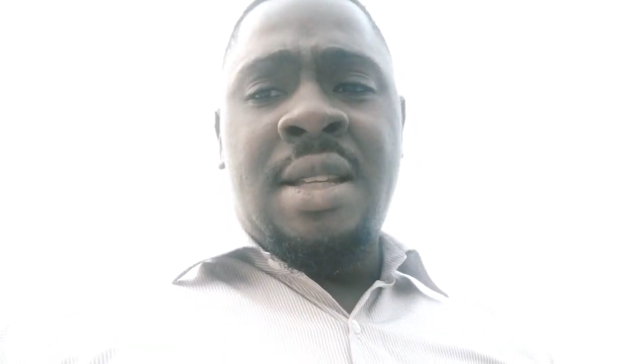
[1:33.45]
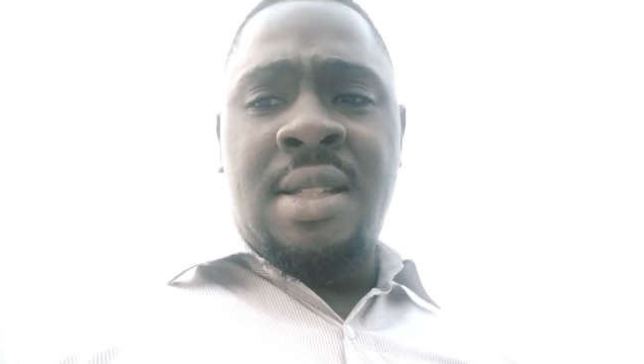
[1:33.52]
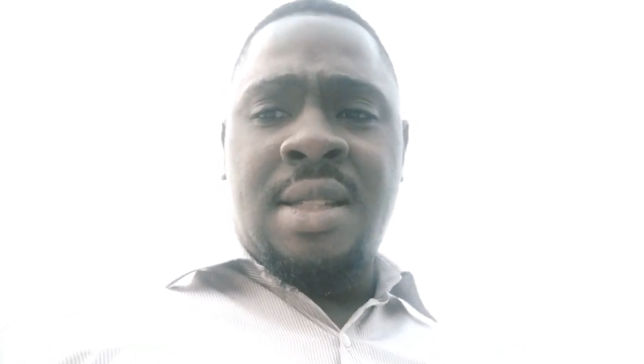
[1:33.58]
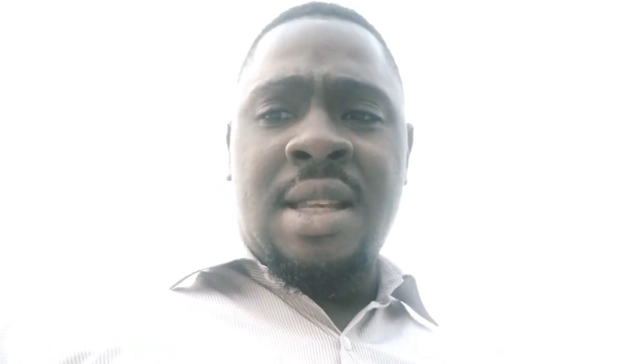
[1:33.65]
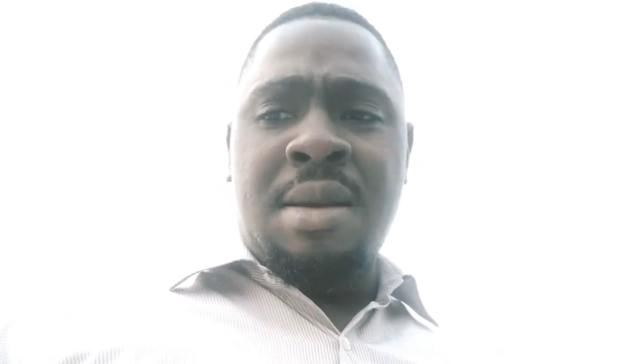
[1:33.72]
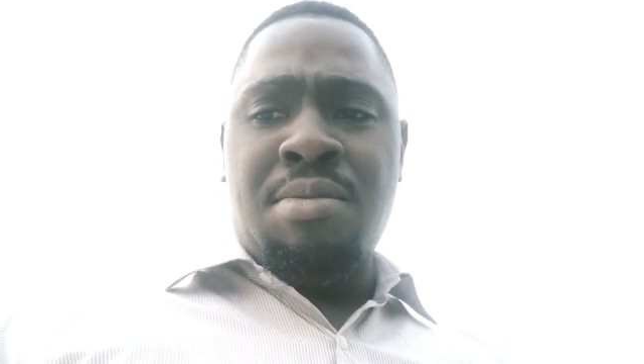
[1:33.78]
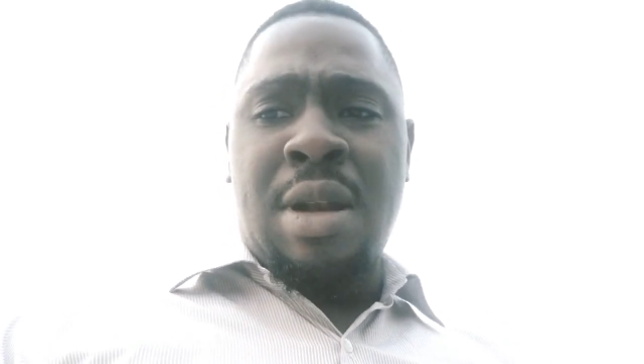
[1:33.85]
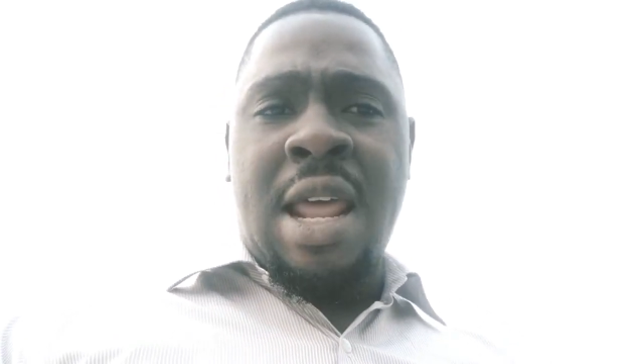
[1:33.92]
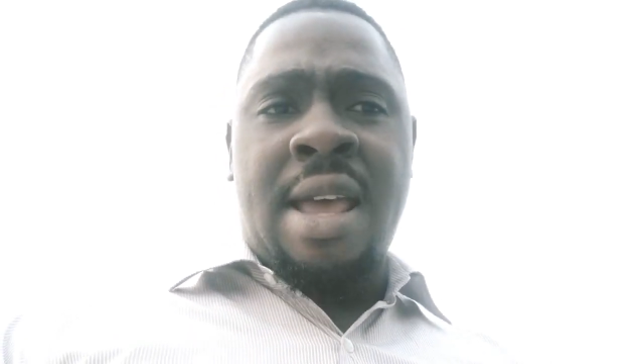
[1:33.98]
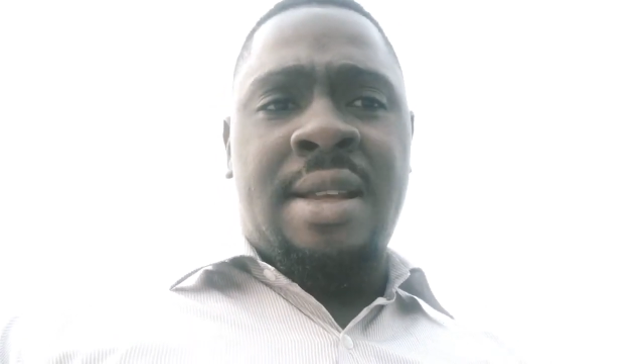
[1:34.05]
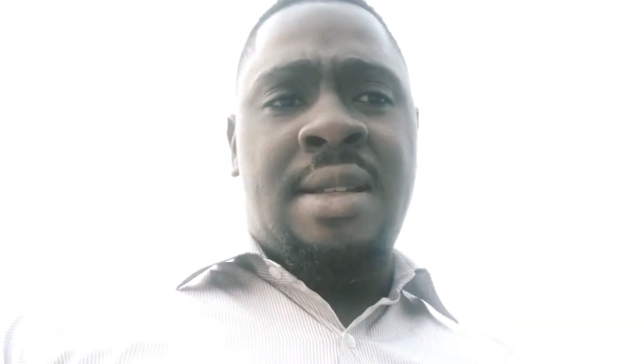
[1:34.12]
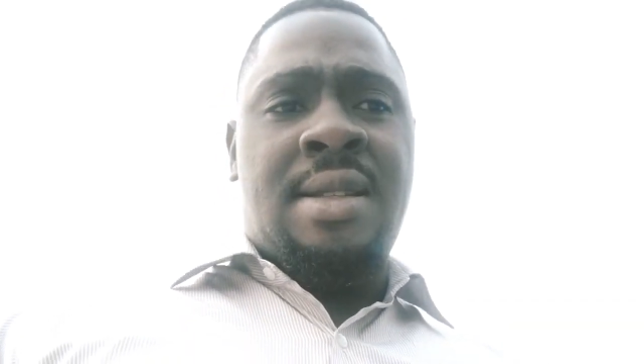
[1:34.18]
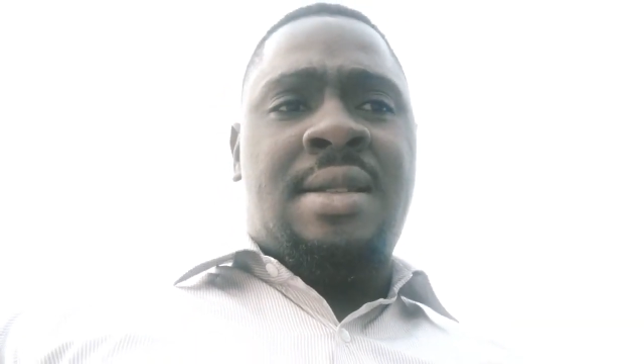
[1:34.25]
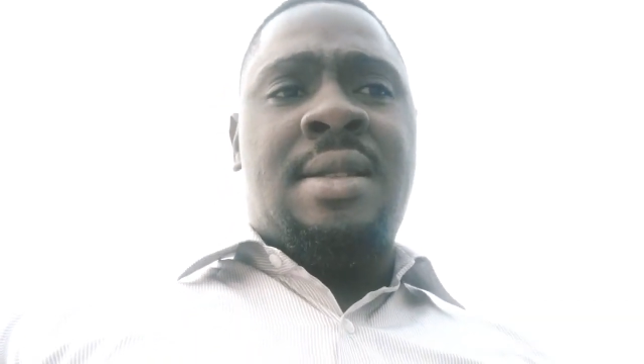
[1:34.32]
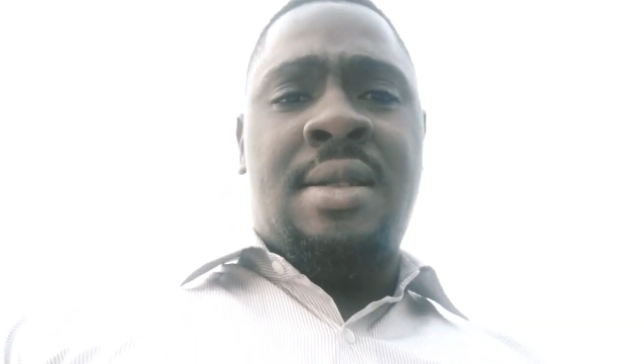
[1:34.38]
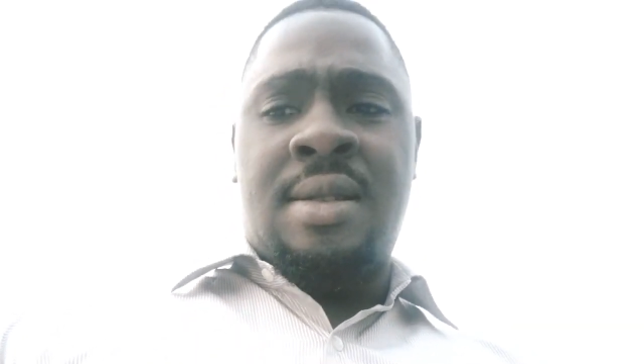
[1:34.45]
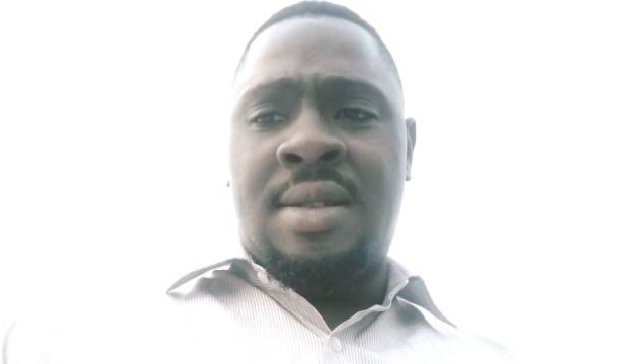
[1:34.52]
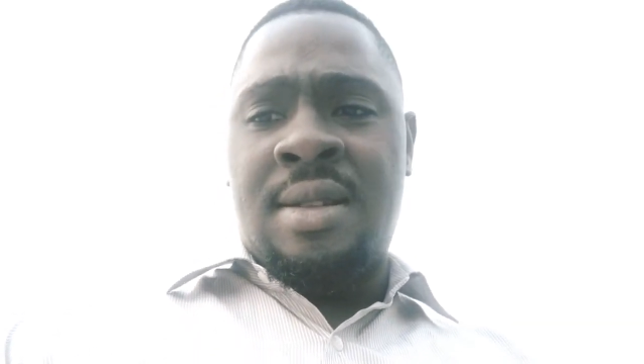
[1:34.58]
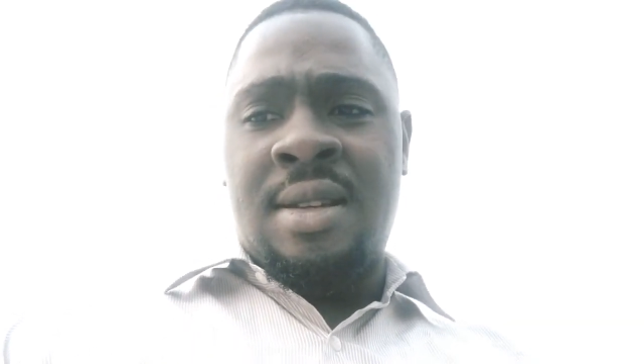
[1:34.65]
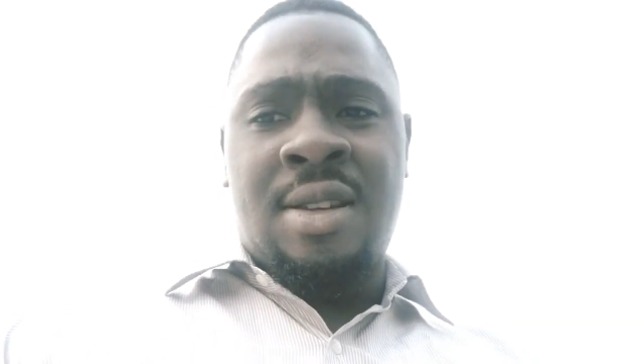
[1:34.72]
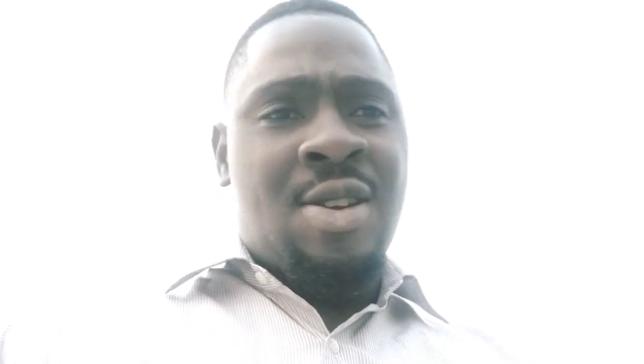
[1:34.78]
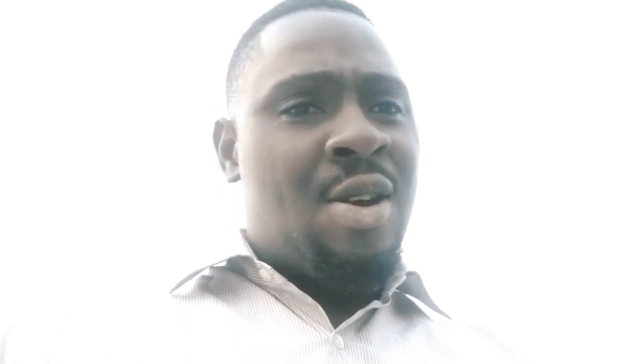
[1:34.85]
Stay blessed.
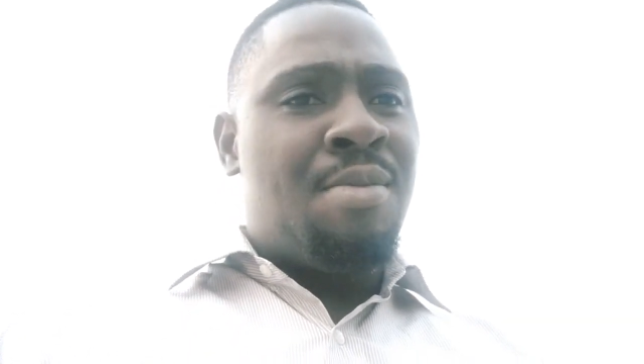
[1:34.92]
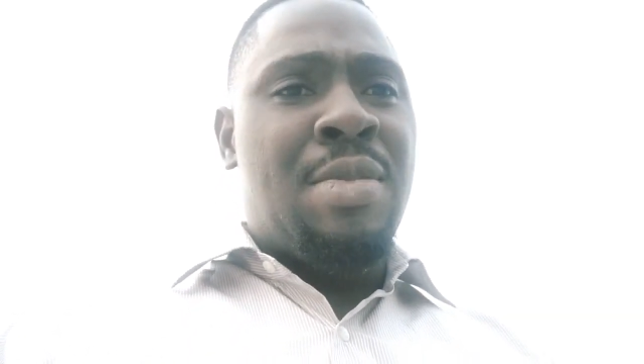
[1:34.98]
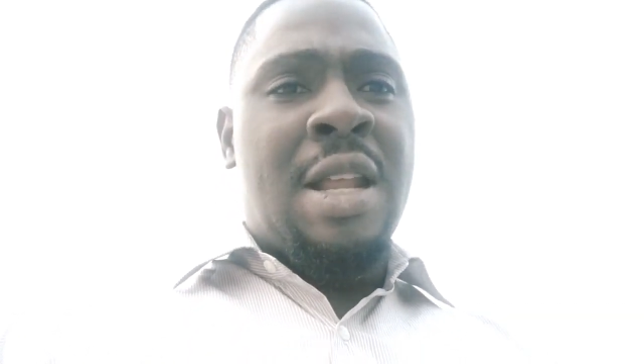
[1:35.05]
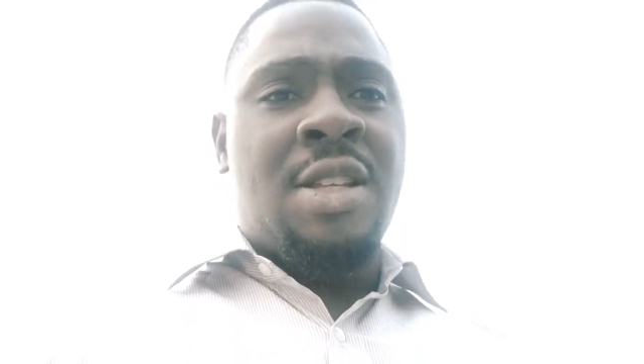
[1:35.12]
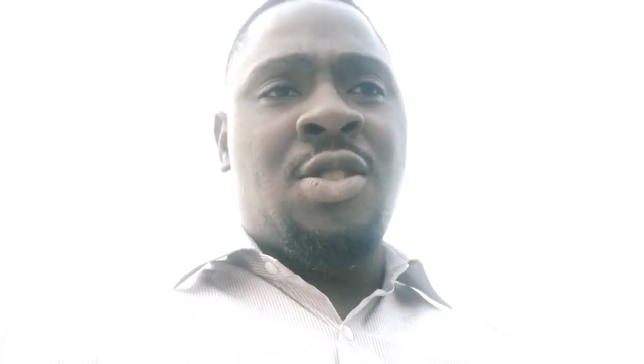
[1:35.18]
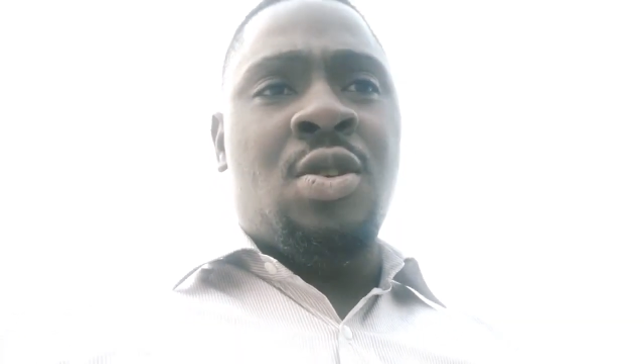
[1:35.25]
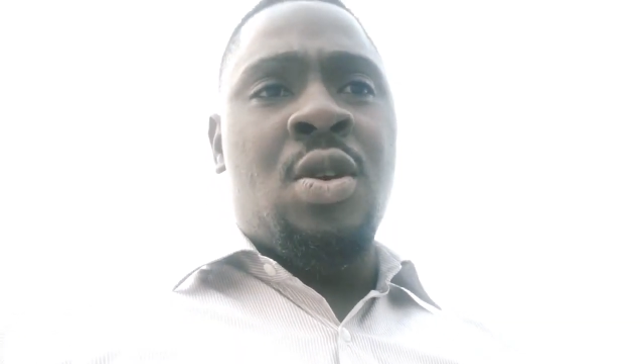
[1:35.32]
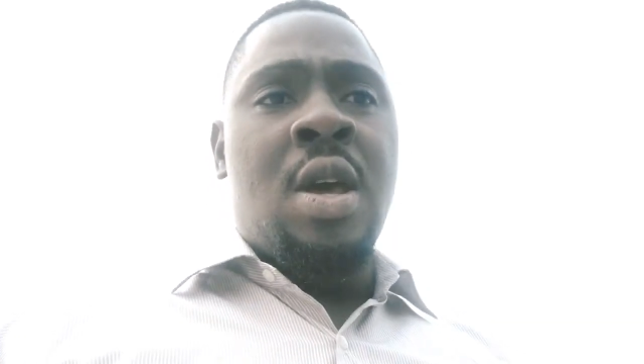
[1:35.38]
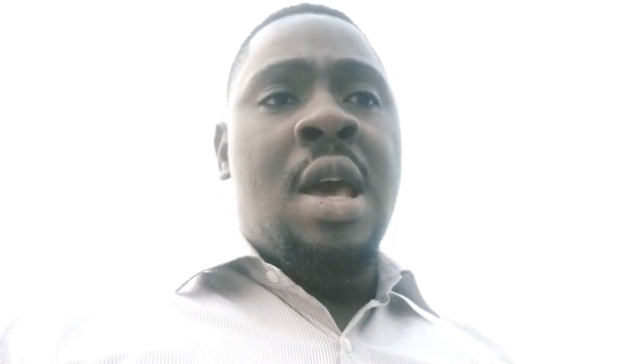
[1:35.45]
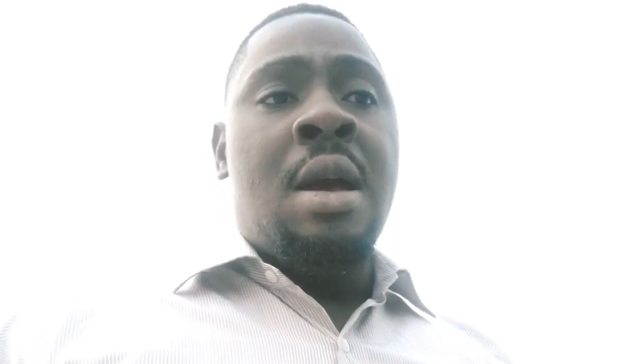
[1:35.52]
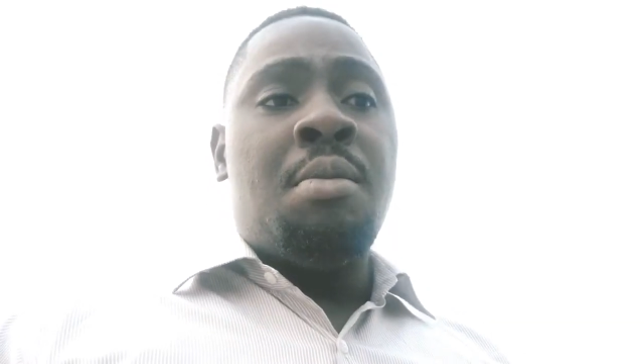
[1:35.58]
God bless you.